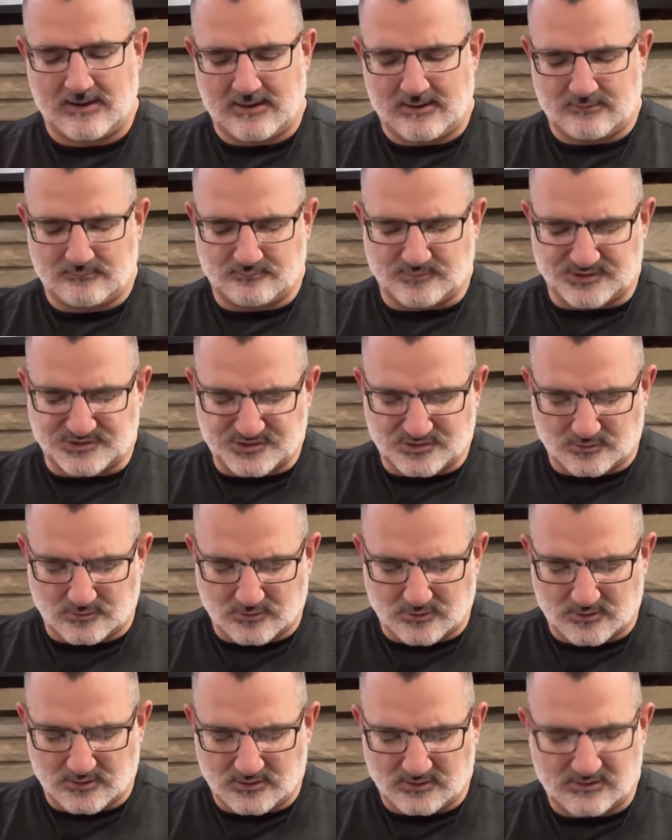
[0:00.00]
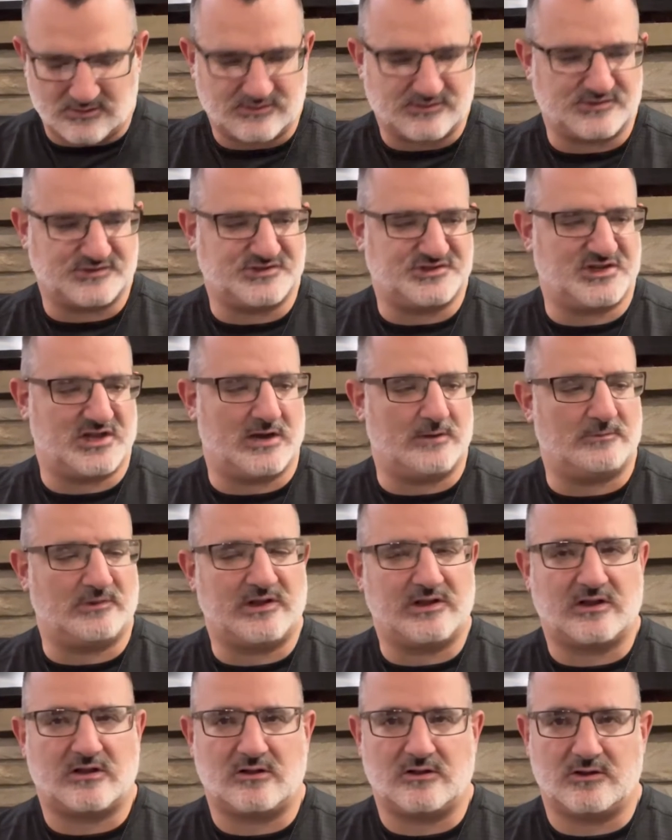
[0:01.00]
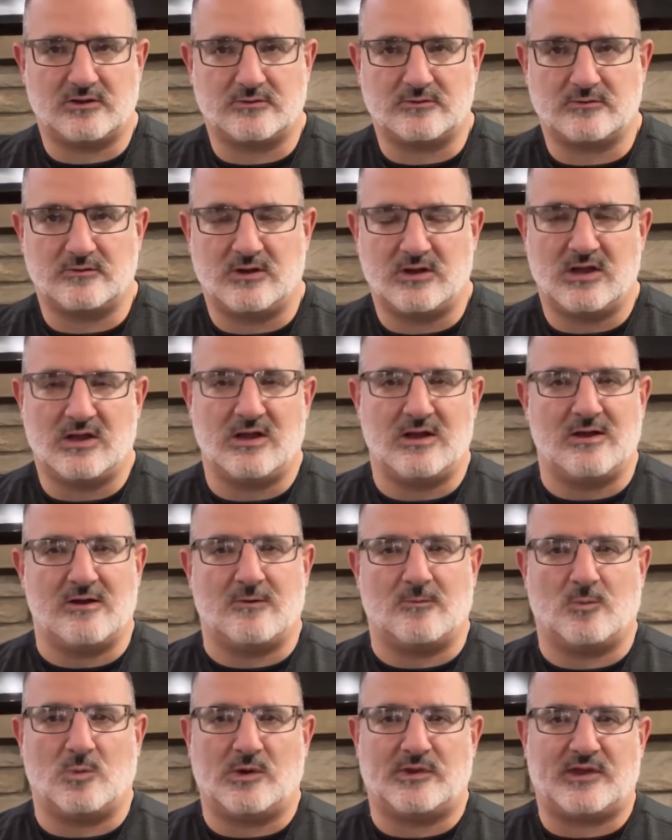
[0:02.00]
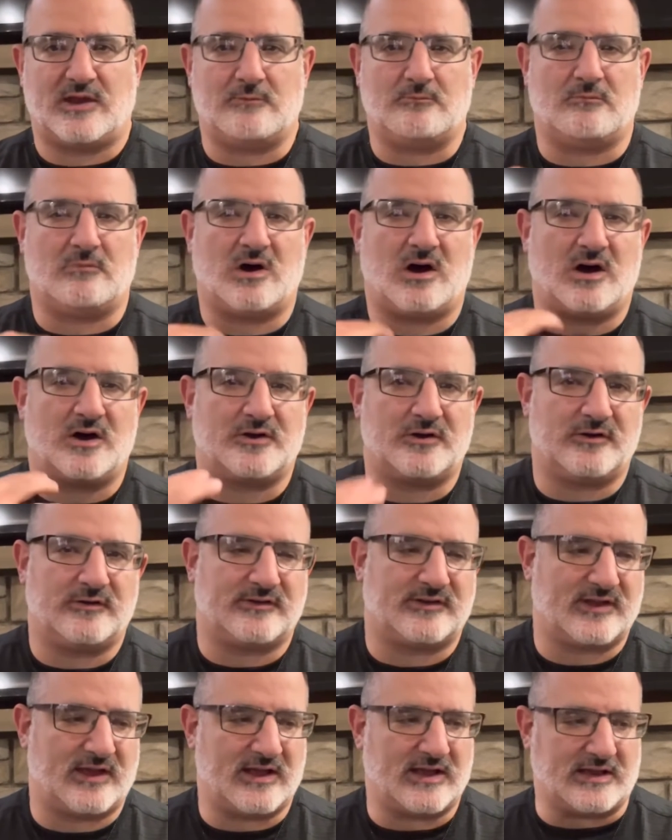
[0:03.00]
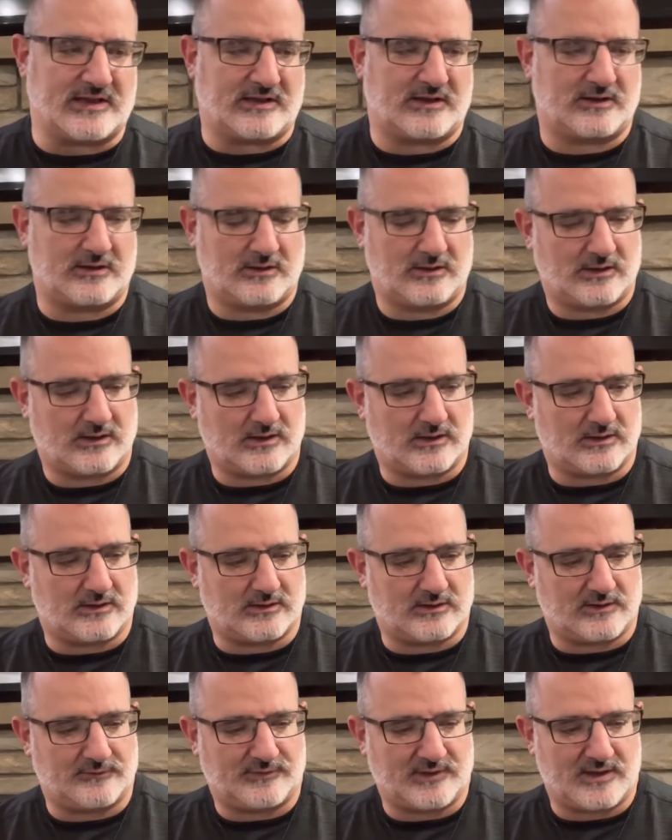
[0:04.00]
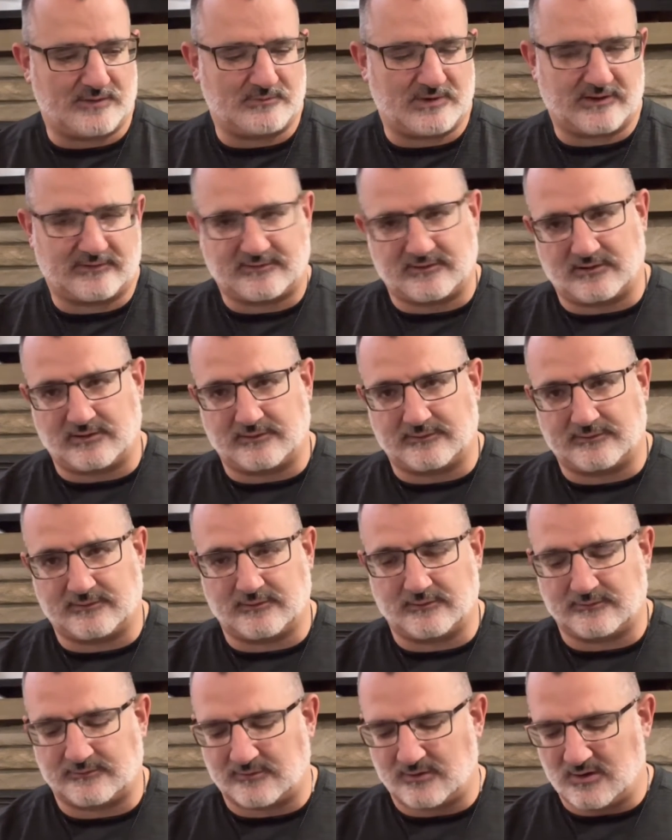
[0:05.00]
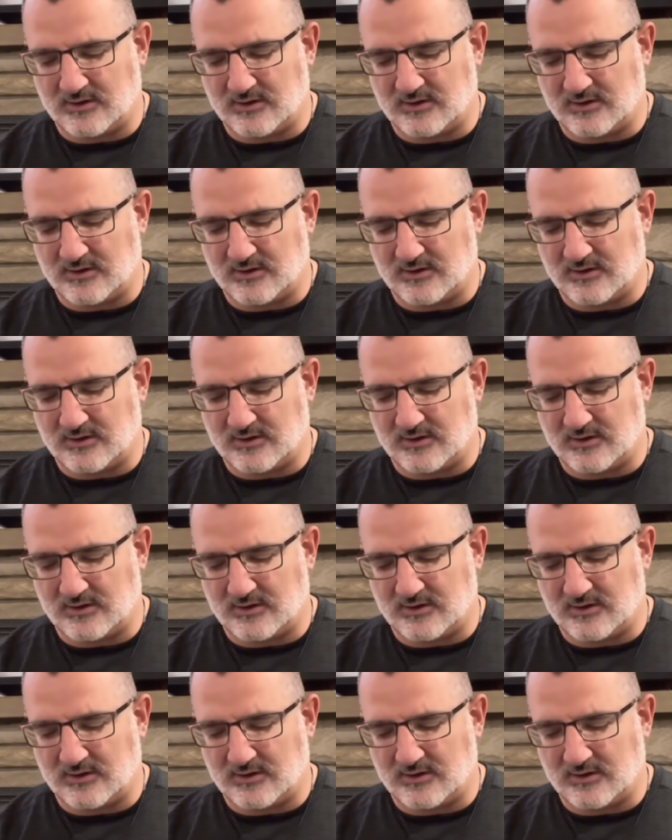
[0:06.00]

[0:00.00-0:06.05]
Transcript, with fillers: mature, gentlemanly clone with a modern take, uh, if that makes any sense.